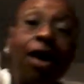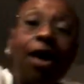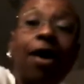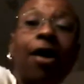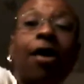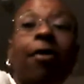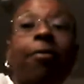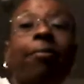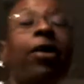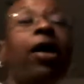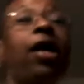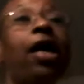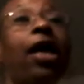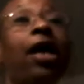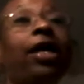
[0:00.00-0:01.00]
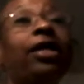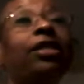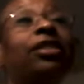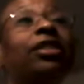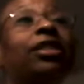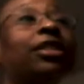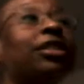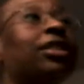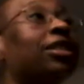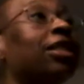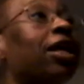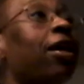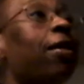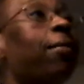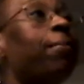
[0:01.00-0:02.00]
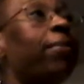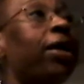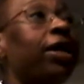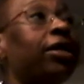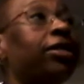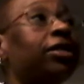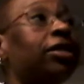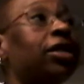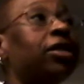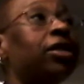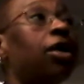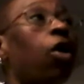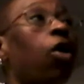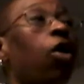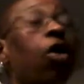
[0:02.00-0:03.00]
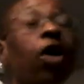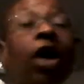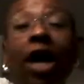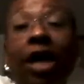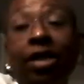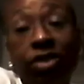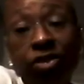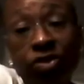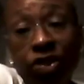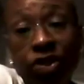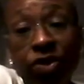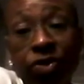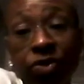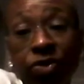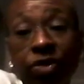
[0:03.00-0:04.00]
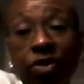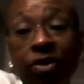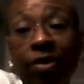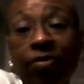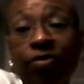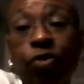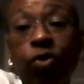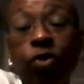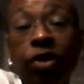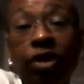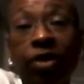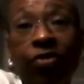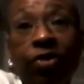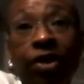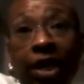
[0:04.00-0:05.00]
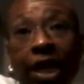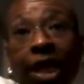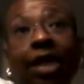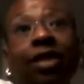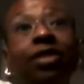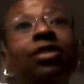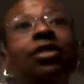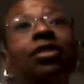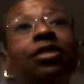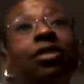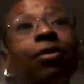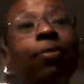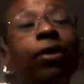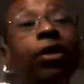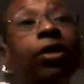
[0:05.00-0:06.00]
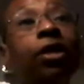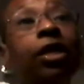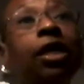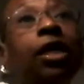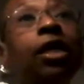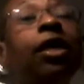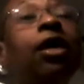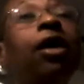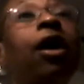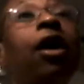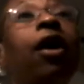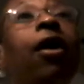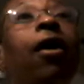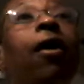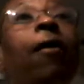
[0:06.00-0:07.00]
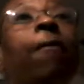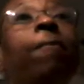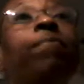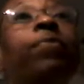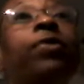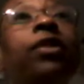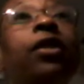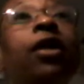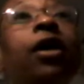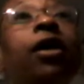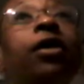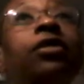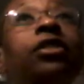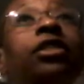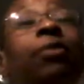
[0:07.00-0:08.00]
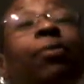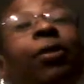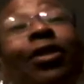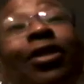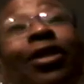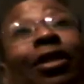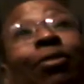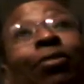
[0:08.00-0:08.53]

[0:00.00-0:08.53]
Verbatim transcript: Um, Asics um, makes all kinds of shoes for different gaits. Stability, um, Stability